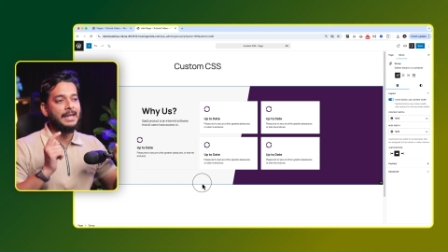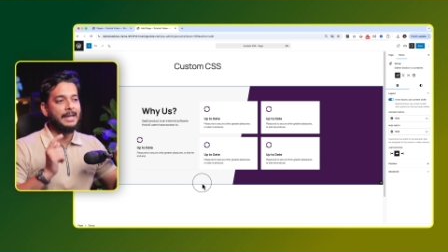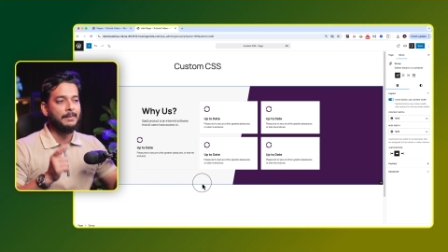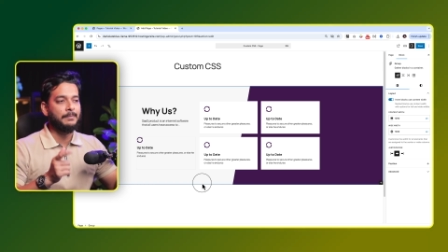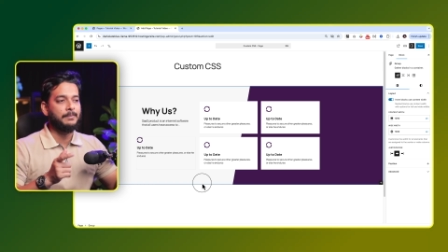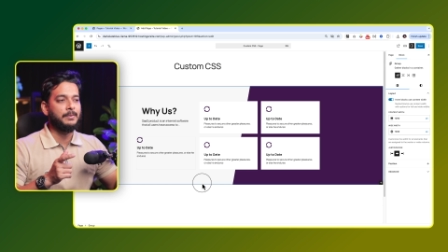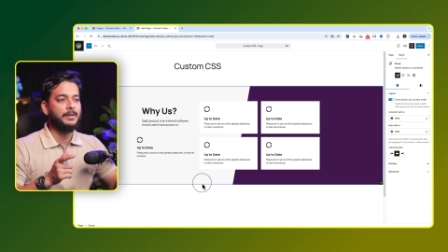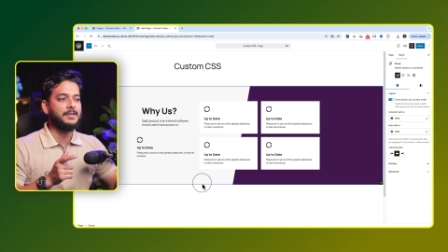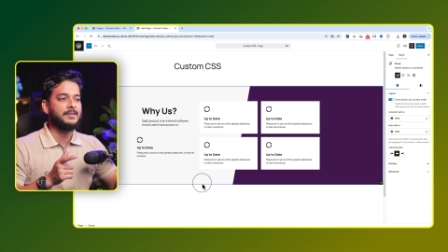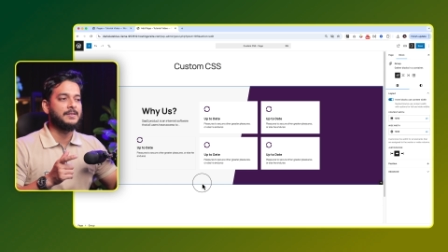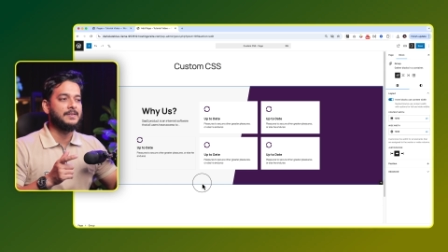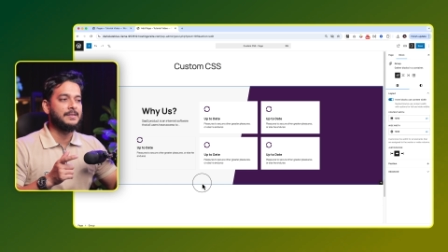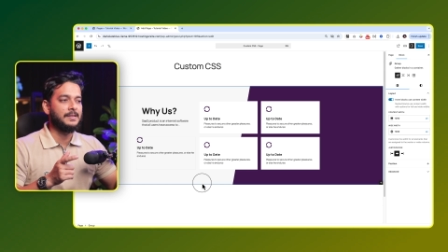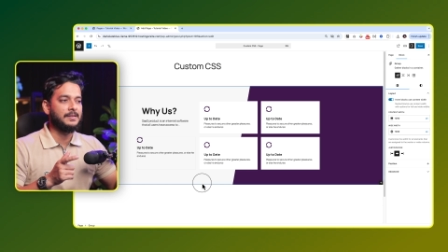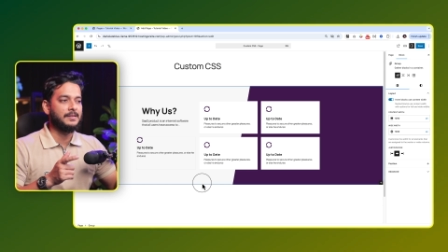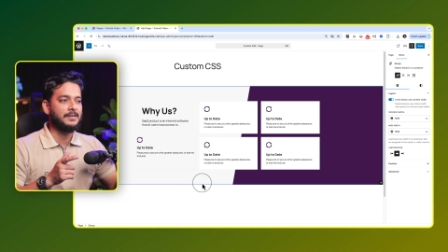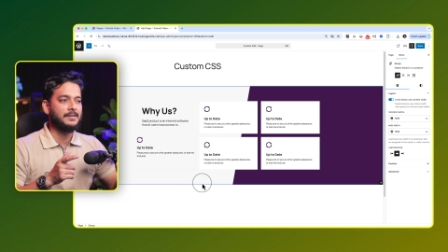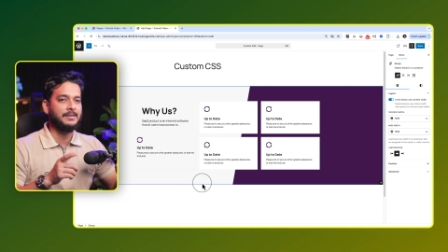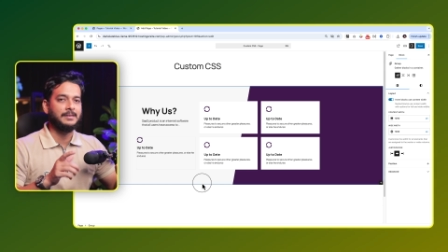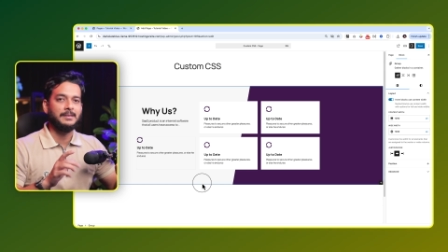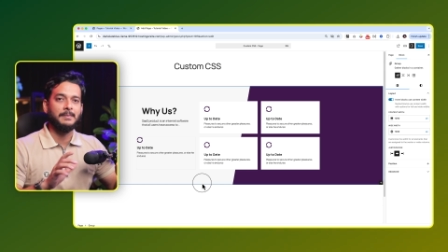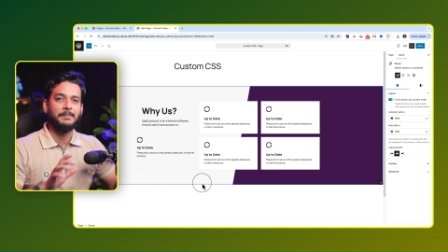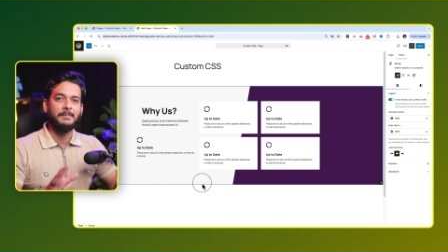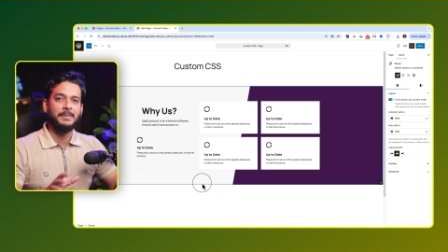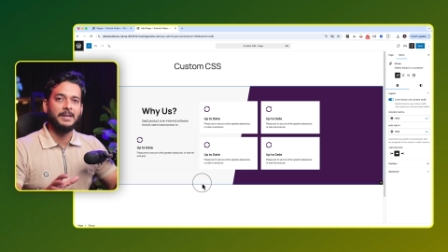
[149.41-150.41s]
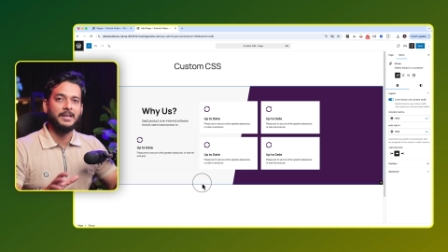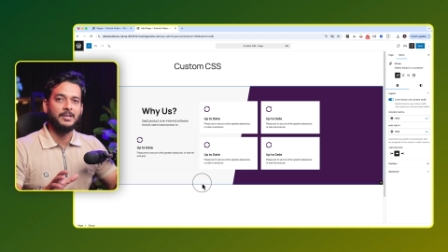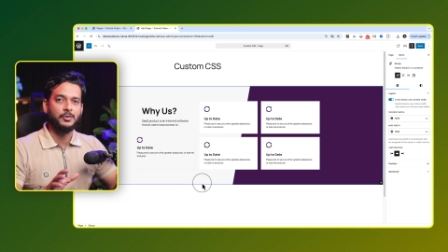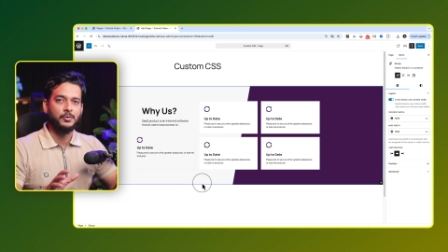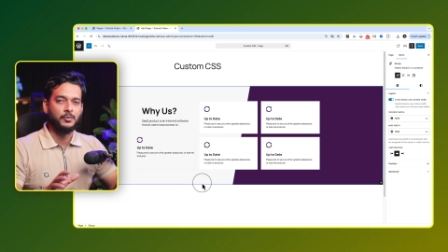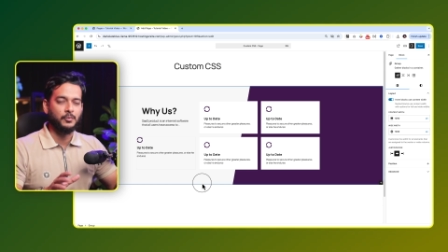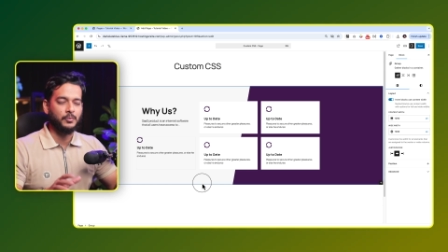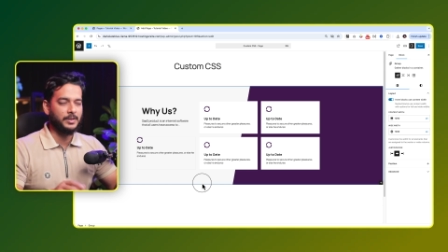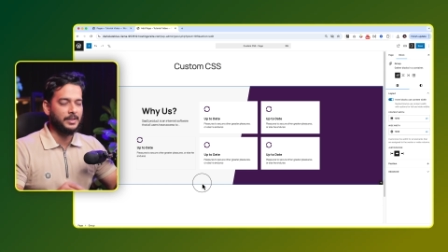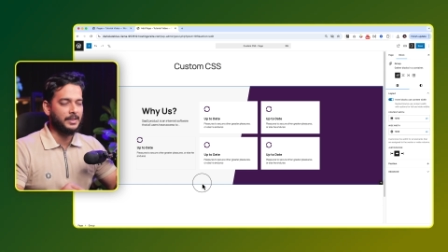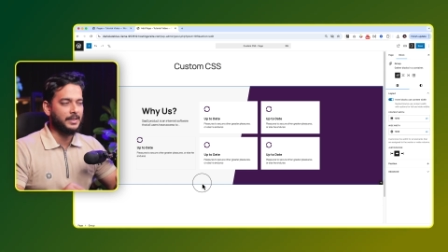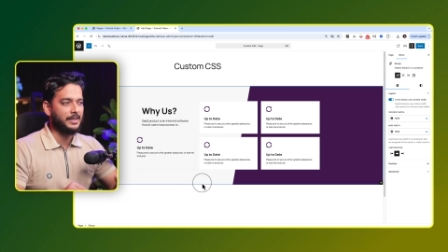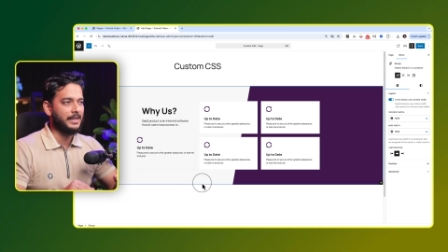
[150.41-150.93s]
apply CSS in a best
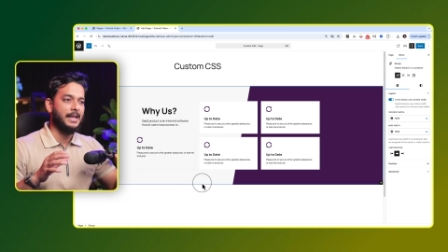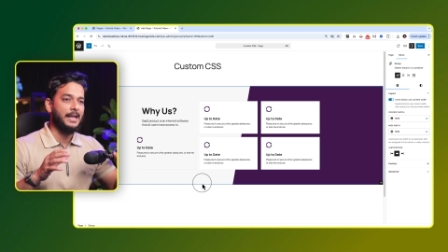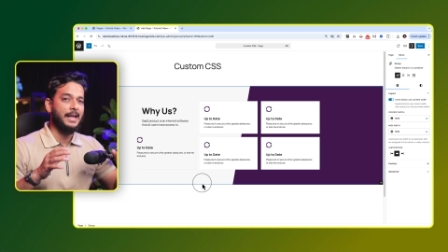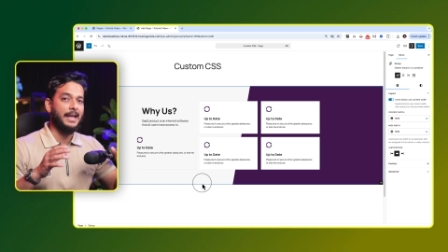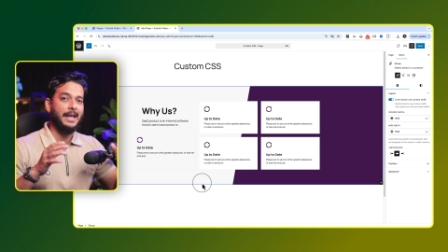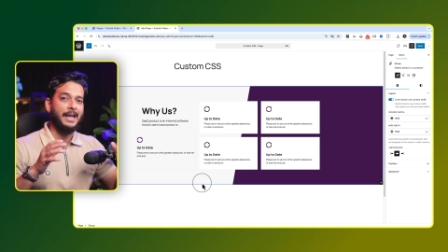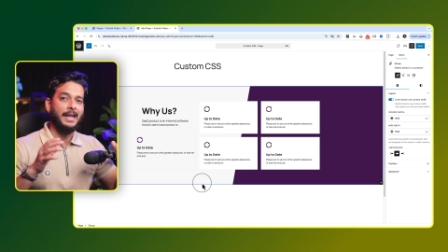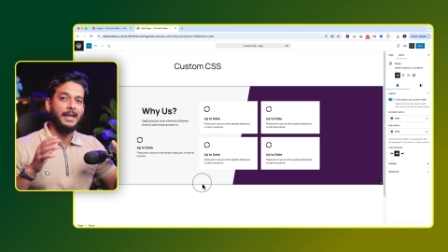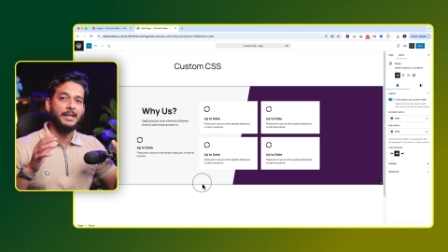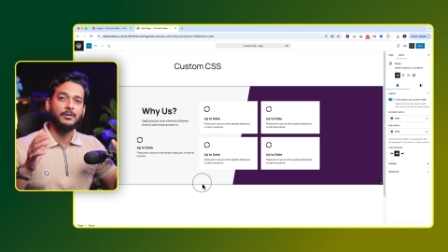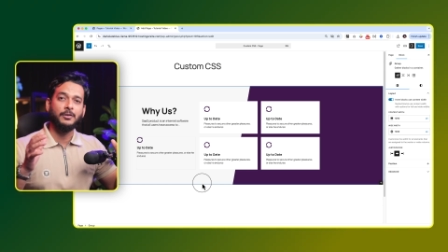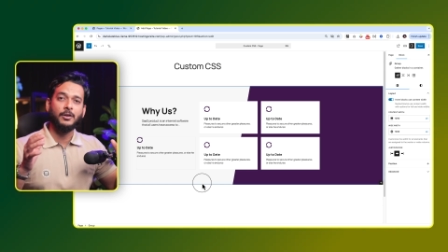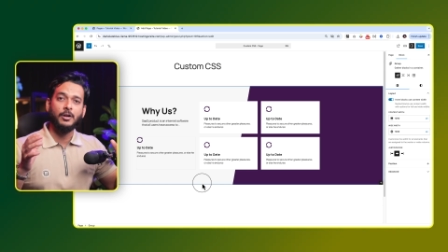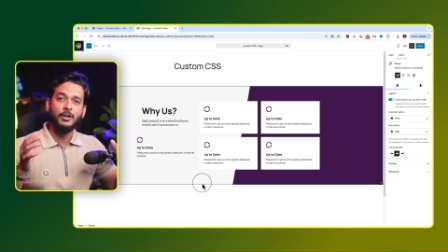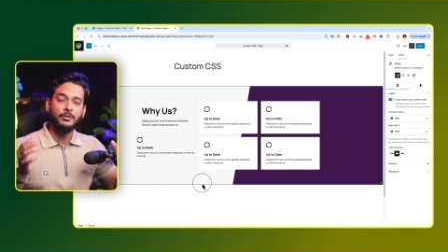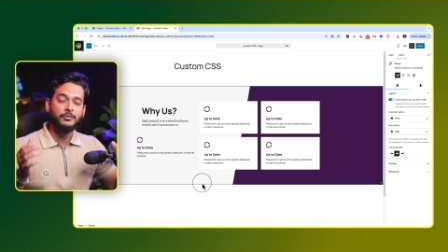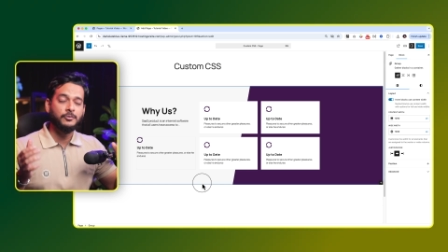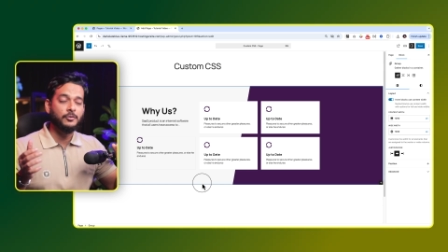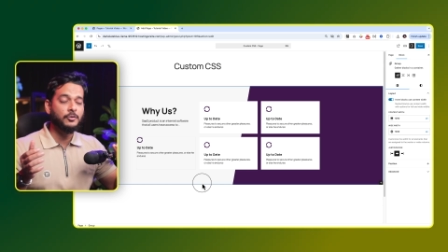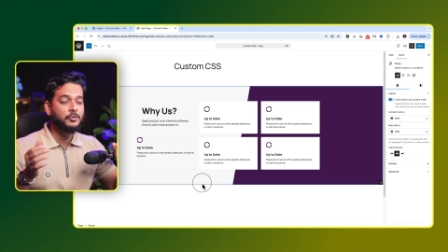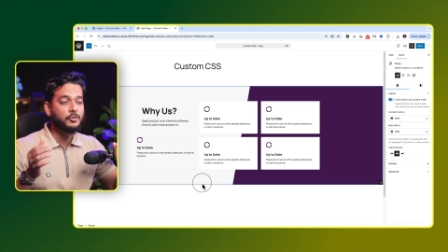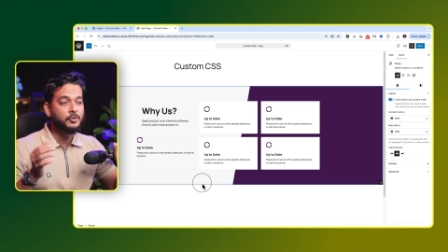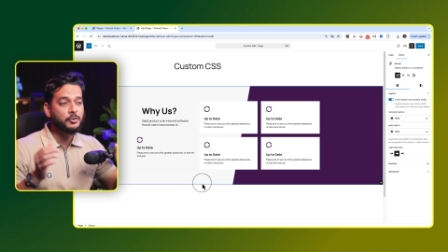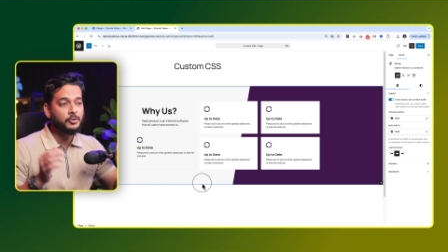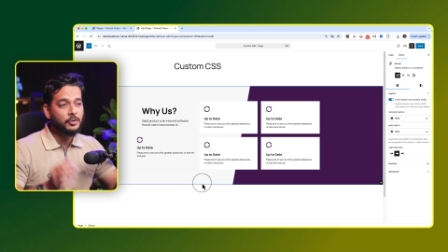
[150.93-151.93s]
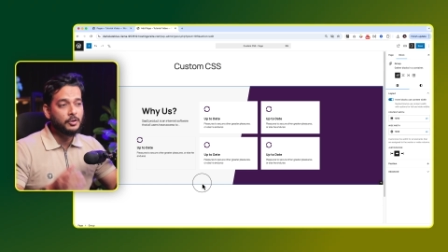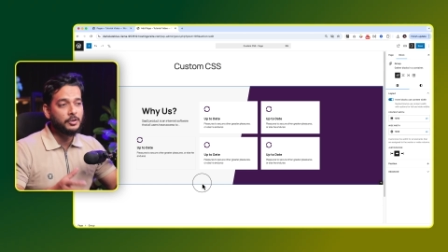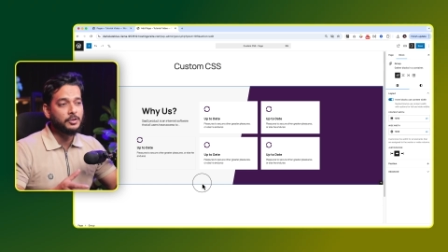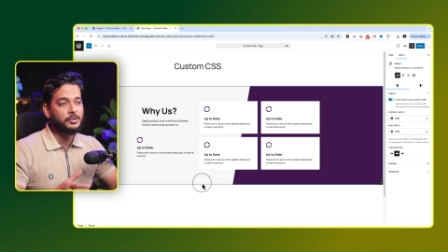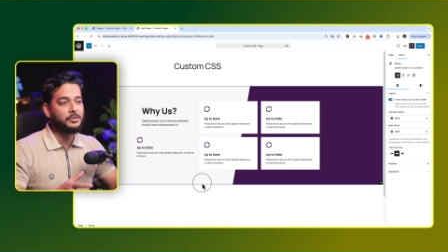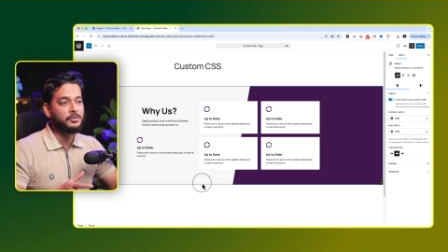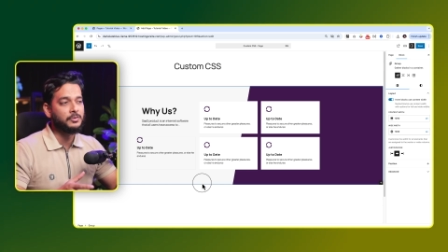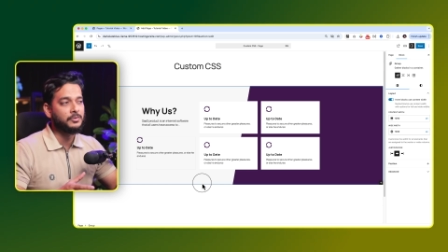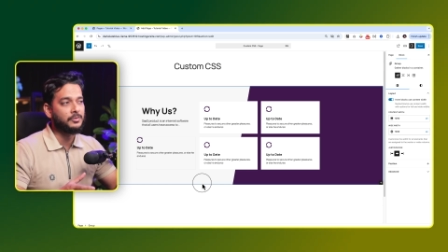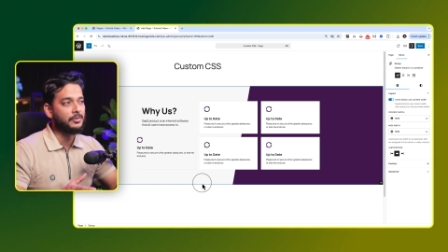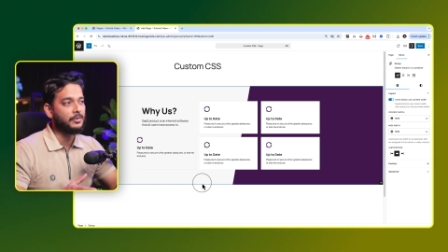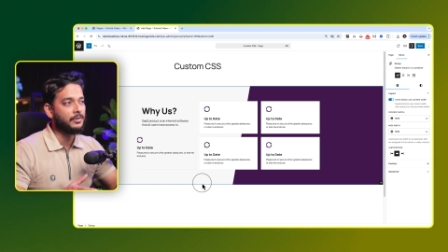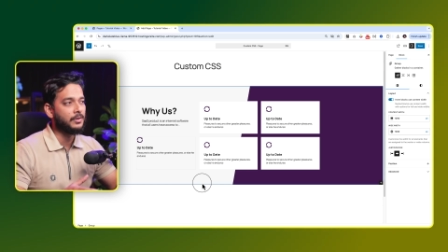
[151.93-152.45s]
way and also show
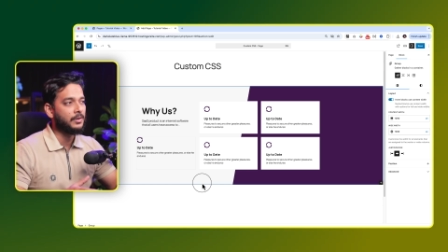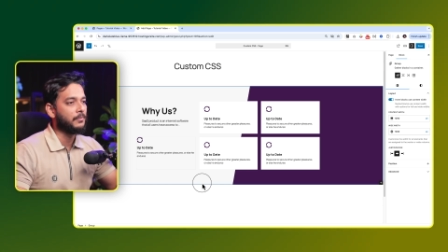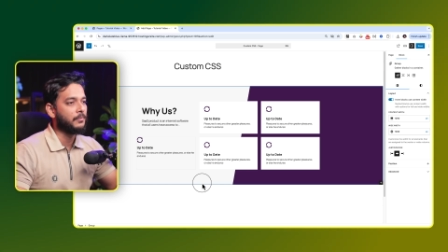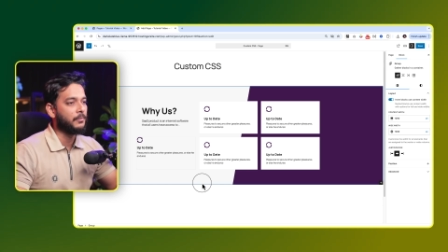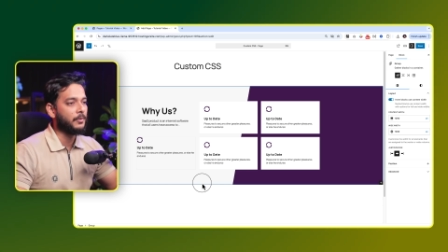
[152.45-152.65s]
you